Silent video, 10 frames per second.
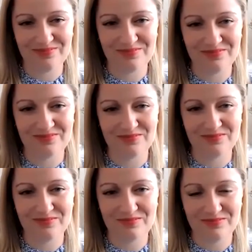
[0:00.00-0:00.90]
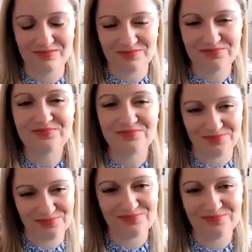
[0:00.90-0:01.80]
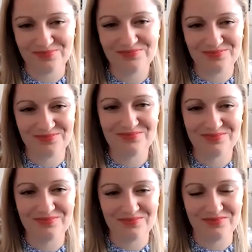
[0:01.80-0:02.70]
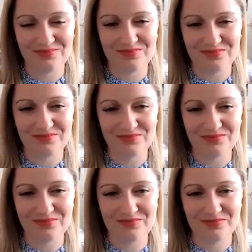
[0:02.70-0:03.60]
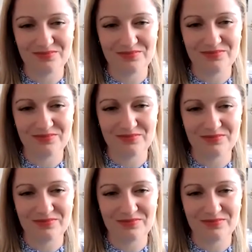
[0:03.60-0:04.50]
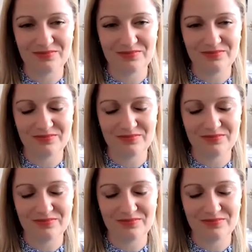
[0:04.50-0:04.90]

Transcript: This person isn't speaking.